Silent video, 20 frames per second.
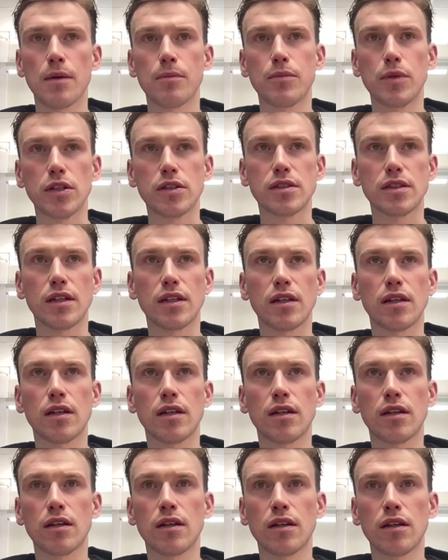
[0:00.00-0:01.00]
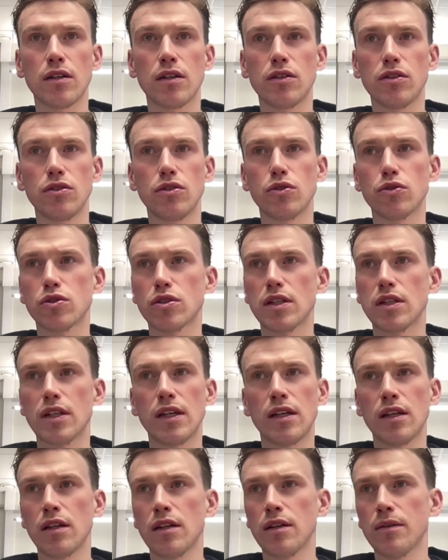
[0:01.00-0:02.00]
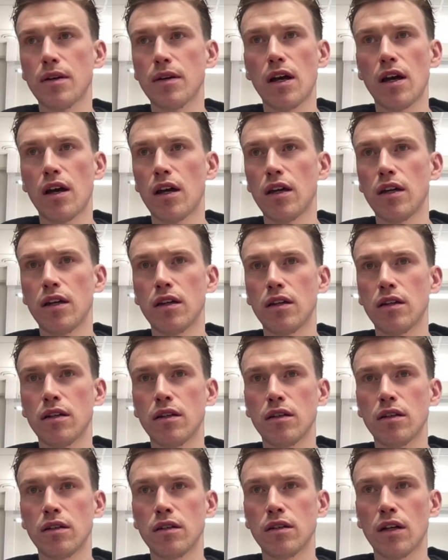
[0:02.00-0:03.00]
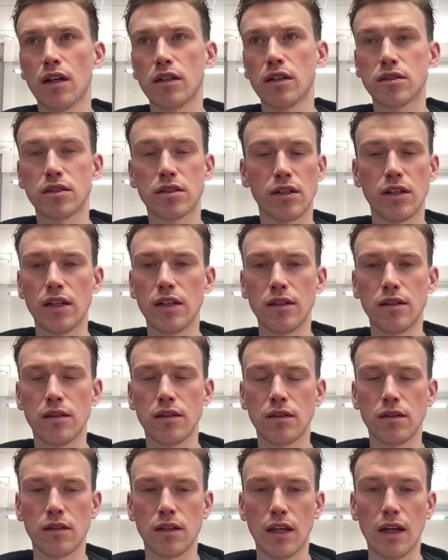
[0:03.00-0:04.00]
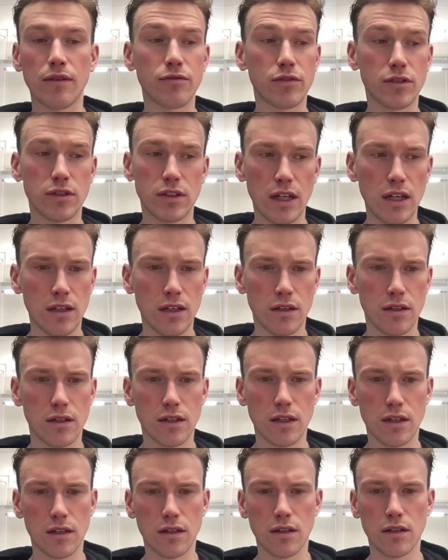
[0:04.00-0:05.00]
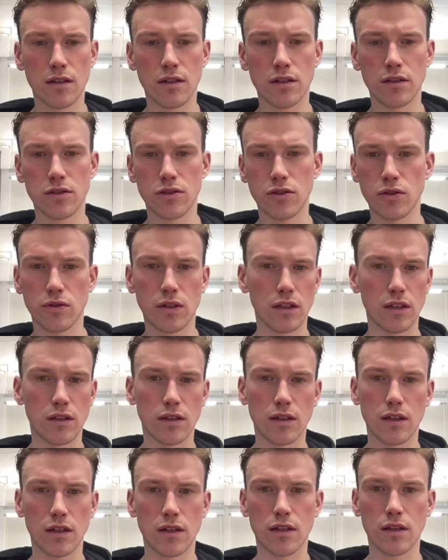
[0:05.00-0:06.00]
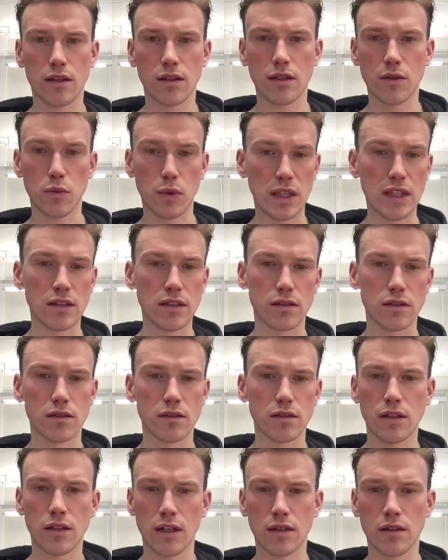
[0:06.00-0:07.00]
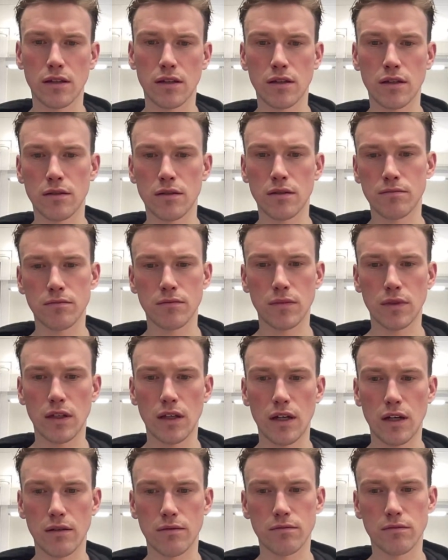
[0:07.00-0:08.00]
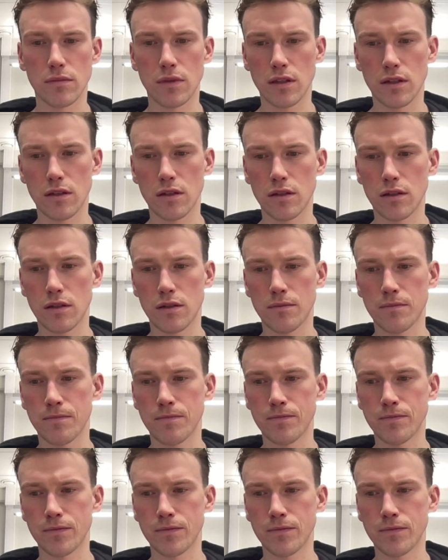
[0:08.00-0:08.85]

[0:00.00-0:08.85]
But usually I train every day during the winter, and yeah, um,